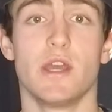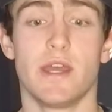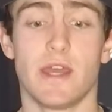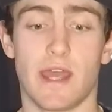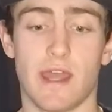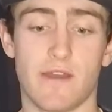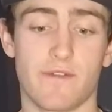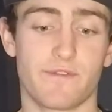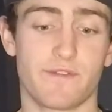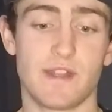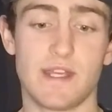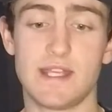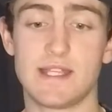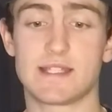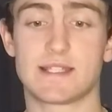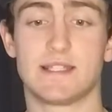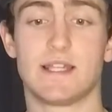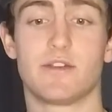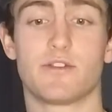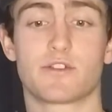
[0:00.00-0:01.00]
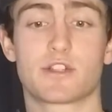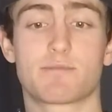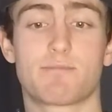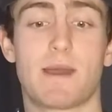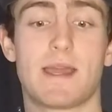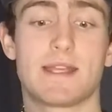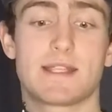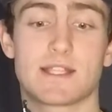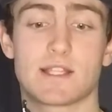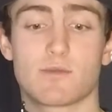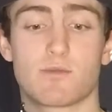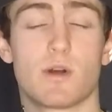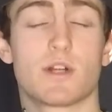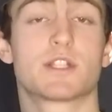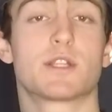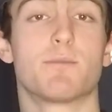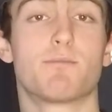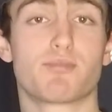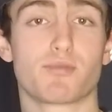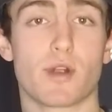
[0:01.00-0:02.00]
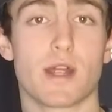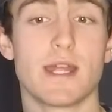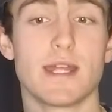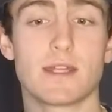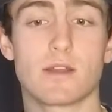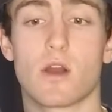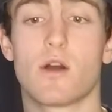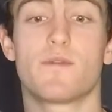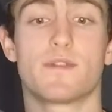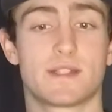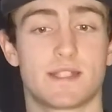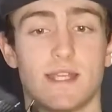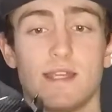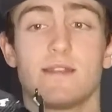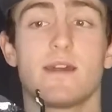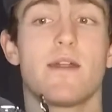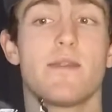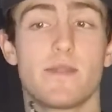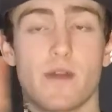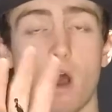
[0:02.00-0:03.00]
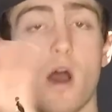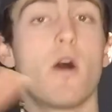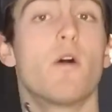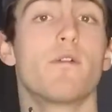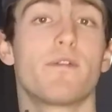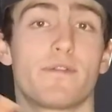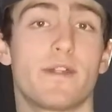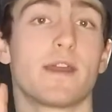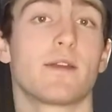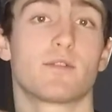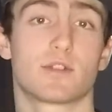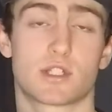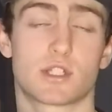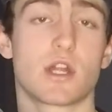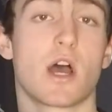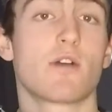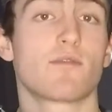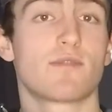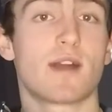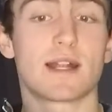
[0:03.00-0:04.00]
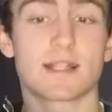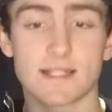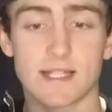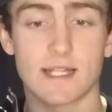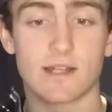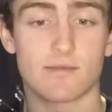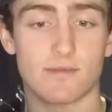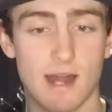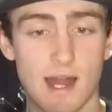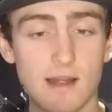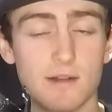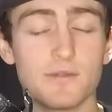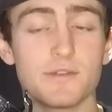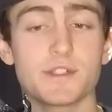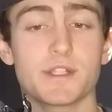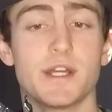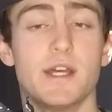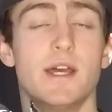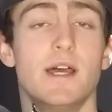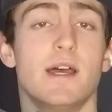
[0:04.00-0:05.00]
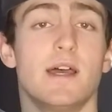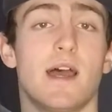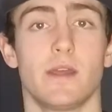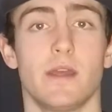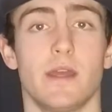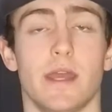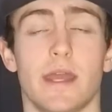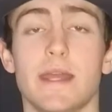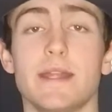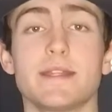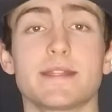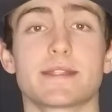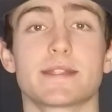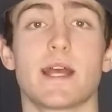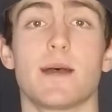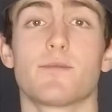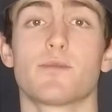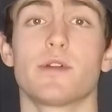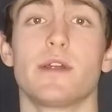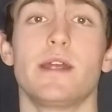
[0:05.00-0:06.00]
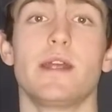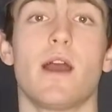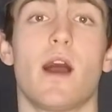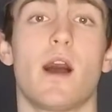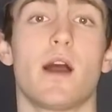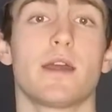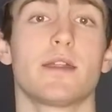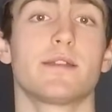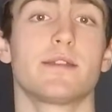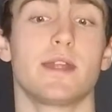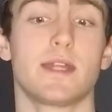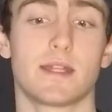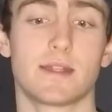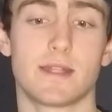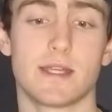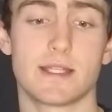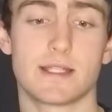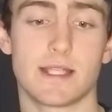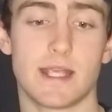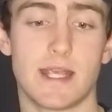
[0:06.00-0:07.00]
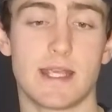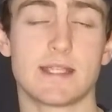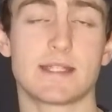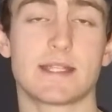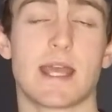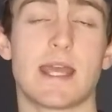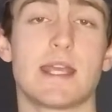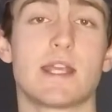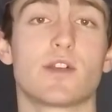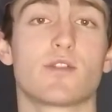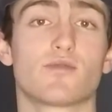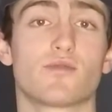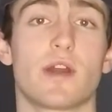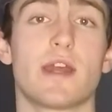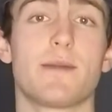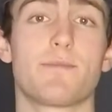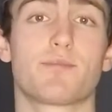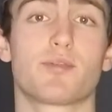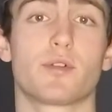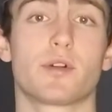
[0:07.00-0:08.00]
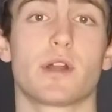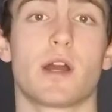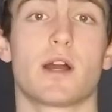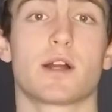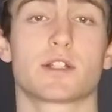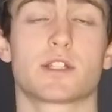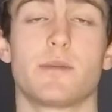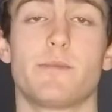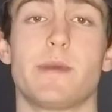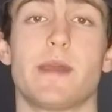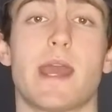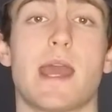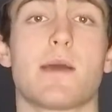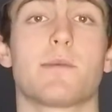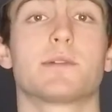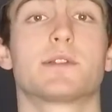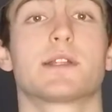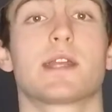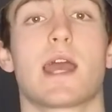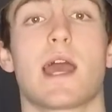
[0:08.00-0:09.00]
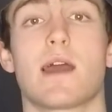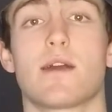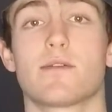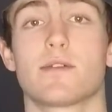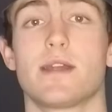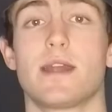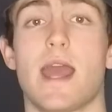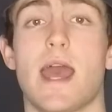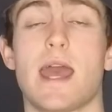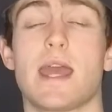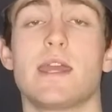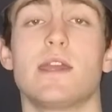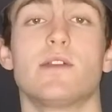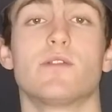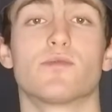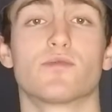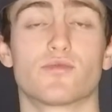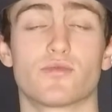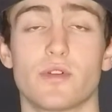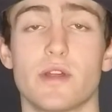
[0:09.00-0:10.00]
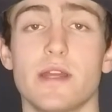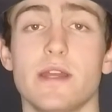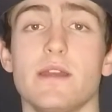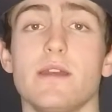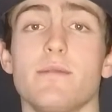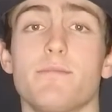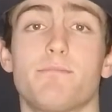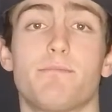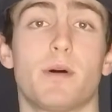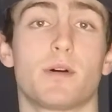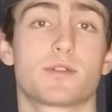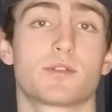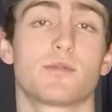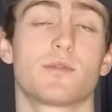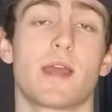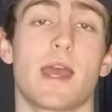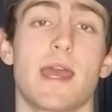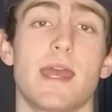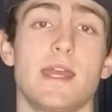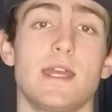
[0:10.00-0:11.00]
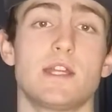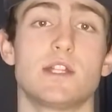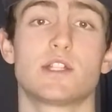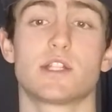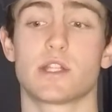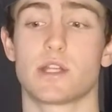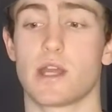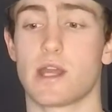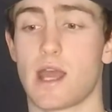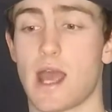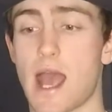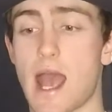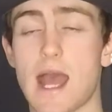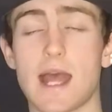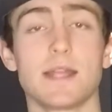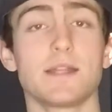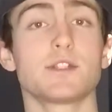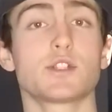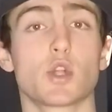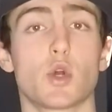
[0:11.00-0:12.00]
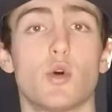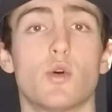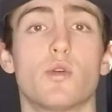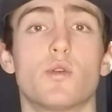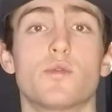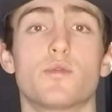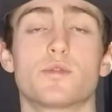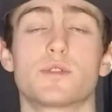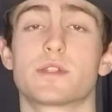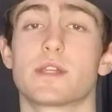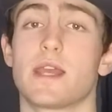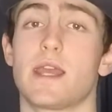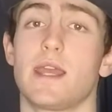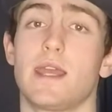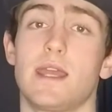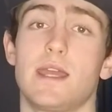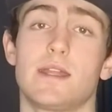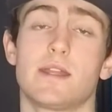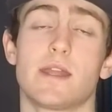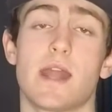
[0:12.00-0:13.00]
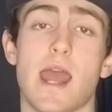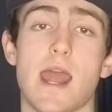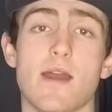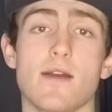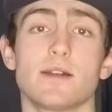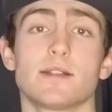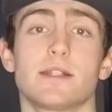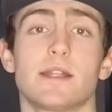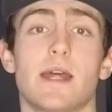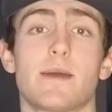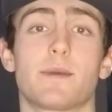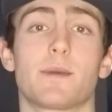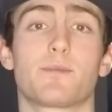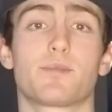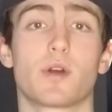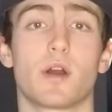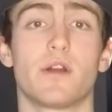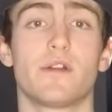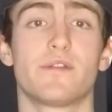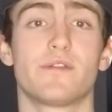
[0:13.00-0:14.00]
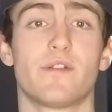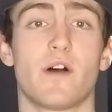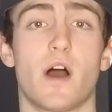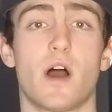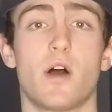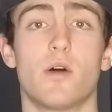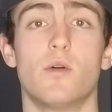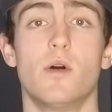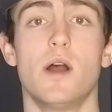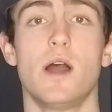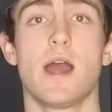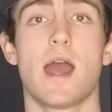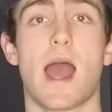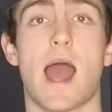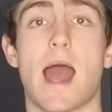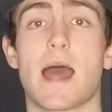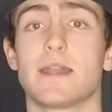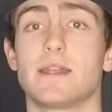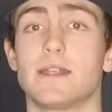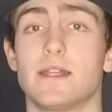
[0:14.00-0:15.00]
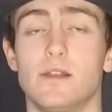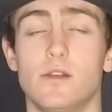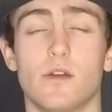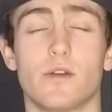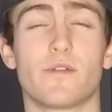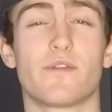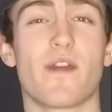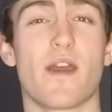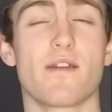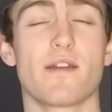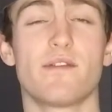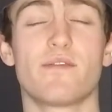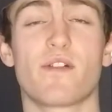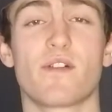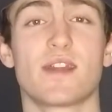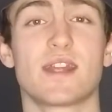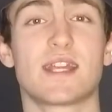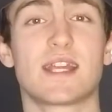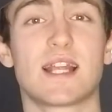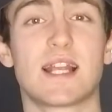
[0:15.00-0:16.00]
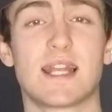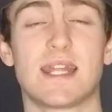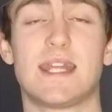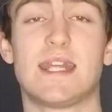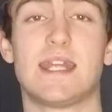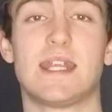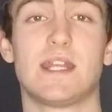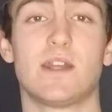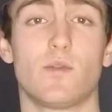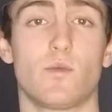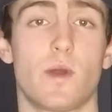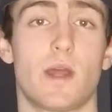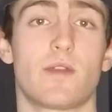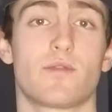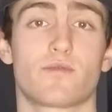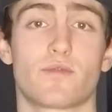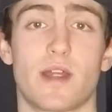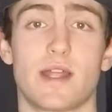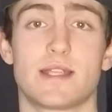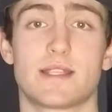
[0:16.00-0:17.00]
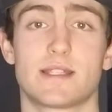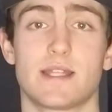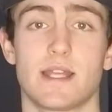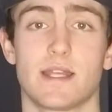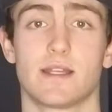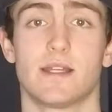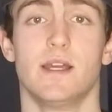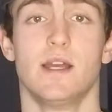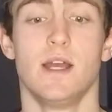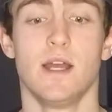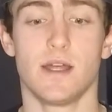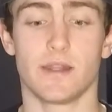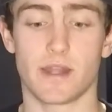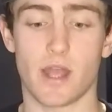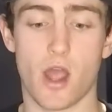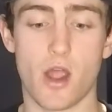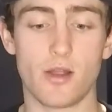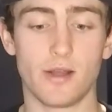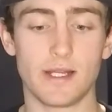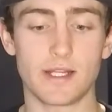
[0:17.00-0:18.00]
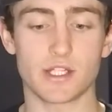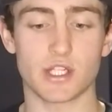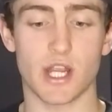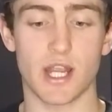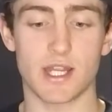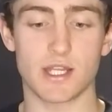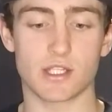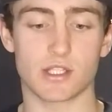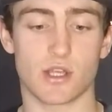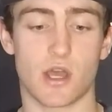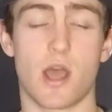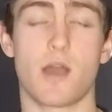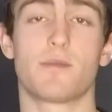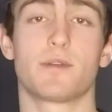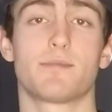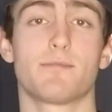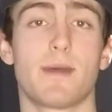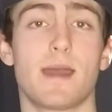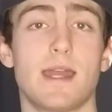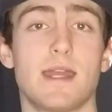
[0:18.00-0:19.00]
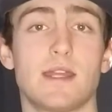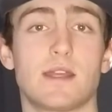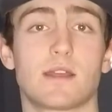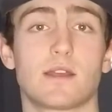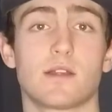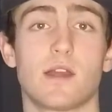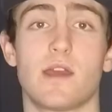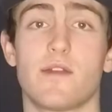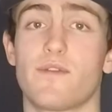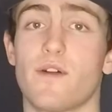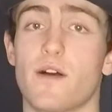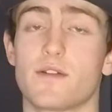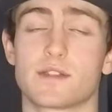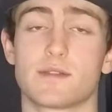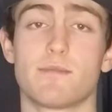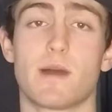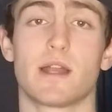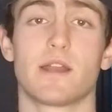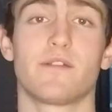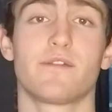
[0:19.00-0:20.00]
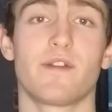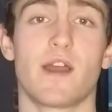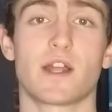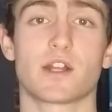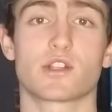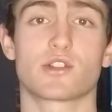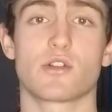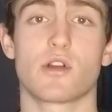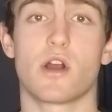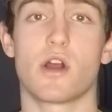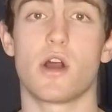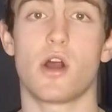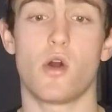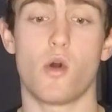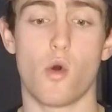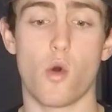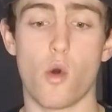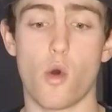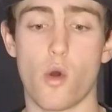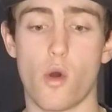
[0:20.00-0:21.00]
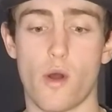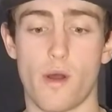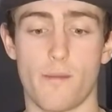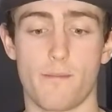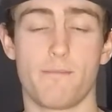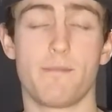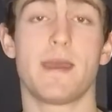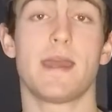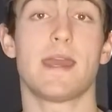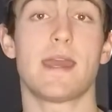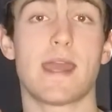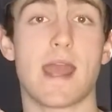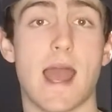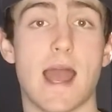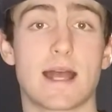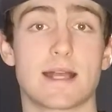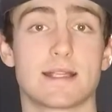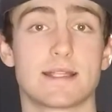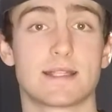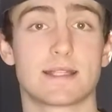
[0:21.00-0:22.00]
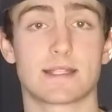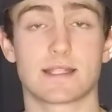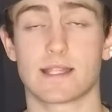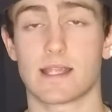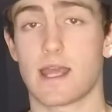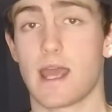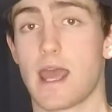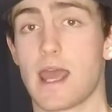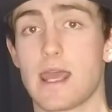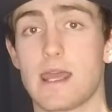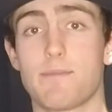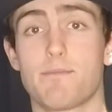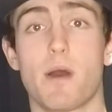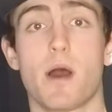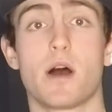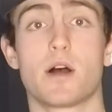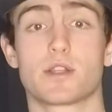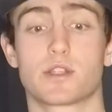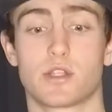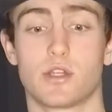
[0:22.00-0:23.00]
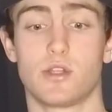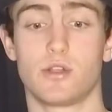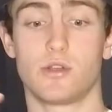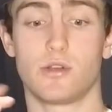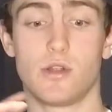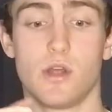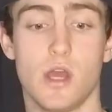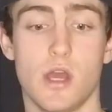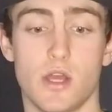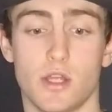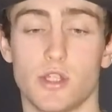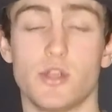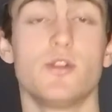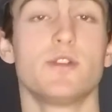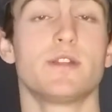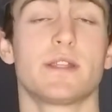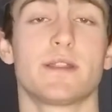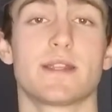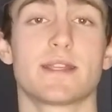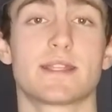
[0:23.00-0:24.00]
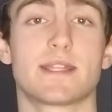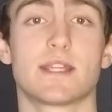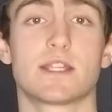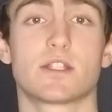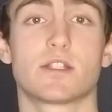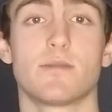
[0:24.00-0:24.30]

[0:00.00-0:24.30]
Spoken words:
if these little spaces were to break, obviously then the whole thing would start rattling around. In summary, I think this is a great product to be able to carry a rear bottle cage and tools in an aerodynamic profile, and it looked very, very clean when racing. The only change that I would make if I was the manufacturer or me as a person using the system